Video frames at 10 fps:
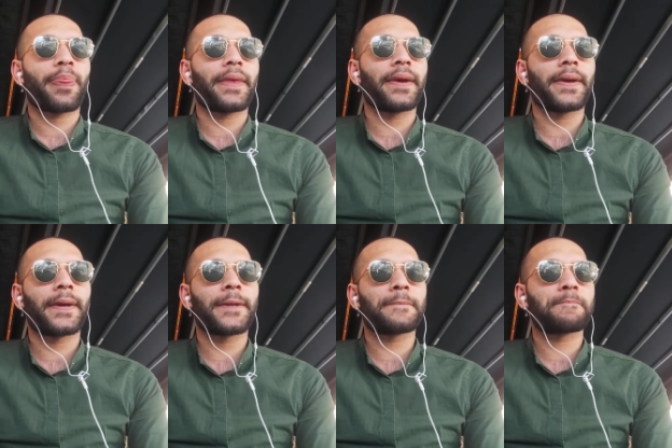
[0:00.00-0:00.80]

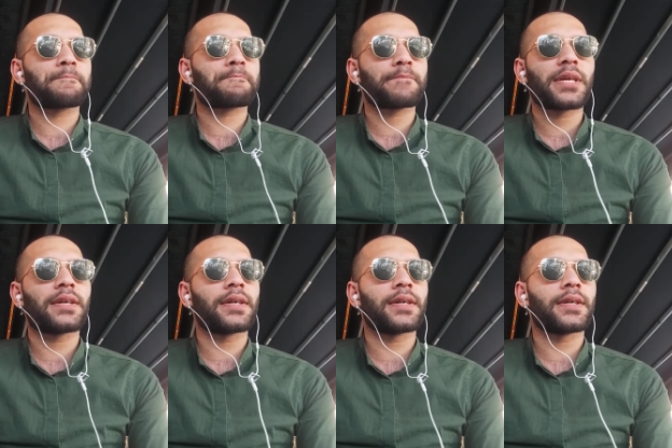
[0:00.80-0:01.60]
and
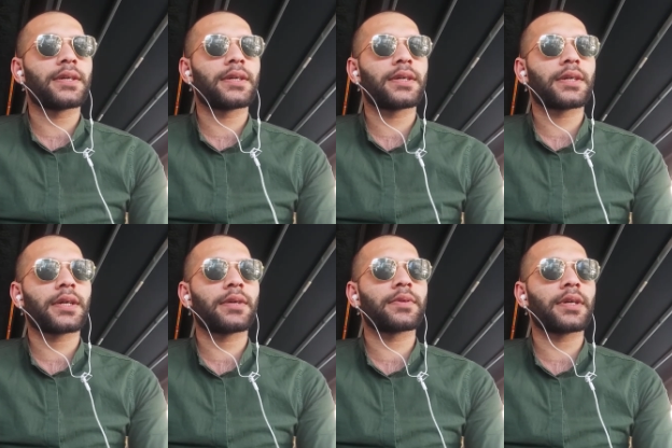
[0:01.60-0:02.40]
how
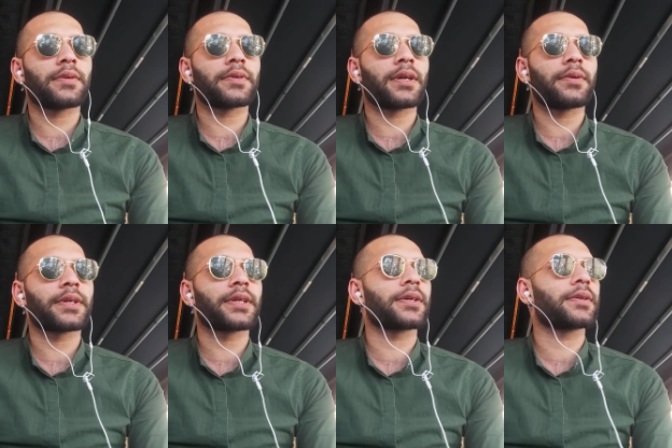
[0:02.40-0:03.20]
I
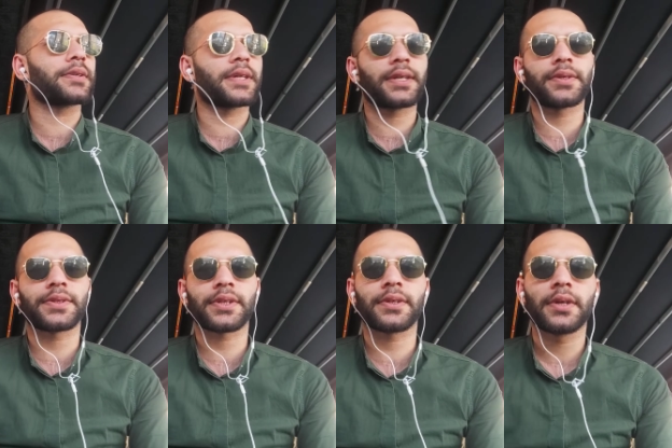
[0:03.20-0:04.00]
can gonna tell you.
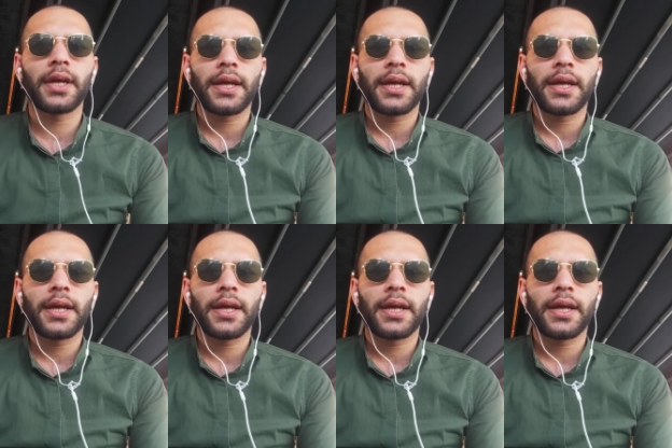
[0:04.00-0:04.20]
So